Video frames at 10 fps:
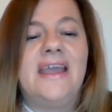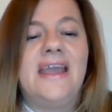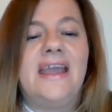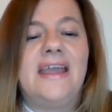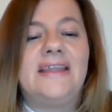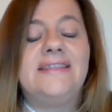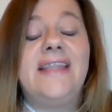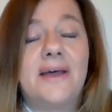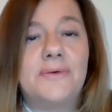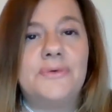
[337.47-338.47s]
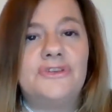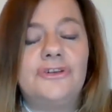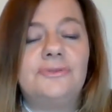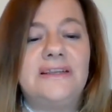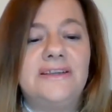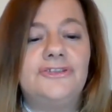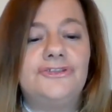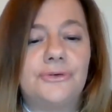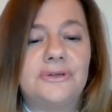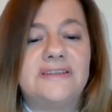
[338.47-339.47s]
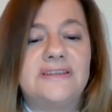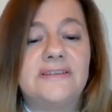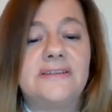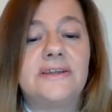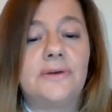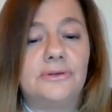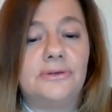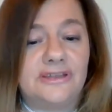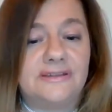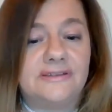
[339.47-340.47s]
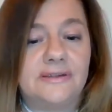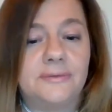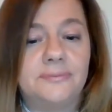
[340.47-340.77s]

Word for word: And now she really enjoys the content